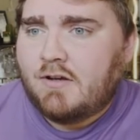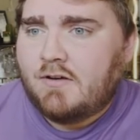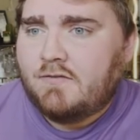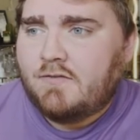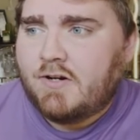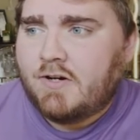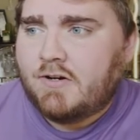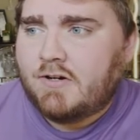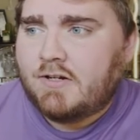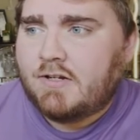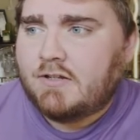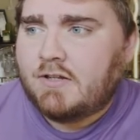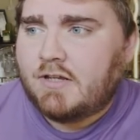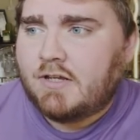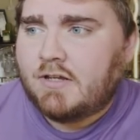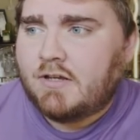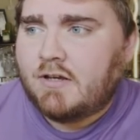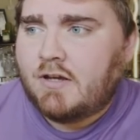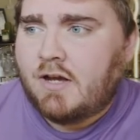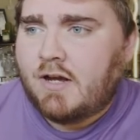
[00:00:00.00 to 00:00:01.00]
a very
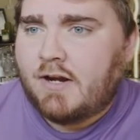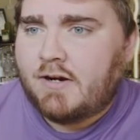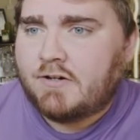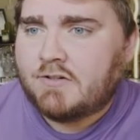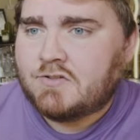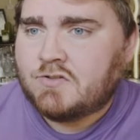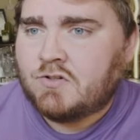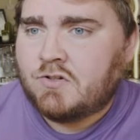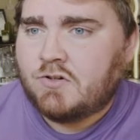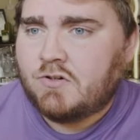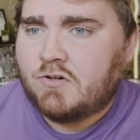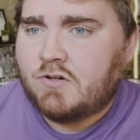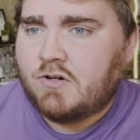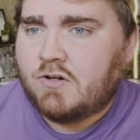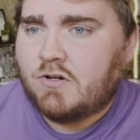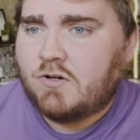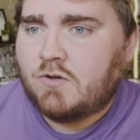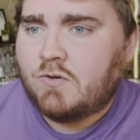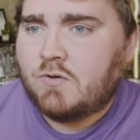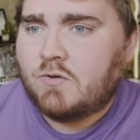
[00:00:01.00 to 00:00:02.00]
like
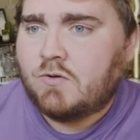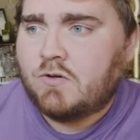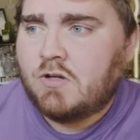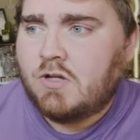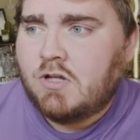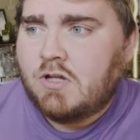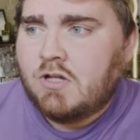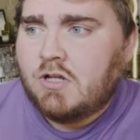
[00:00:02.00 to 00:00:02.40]
chiaroscuro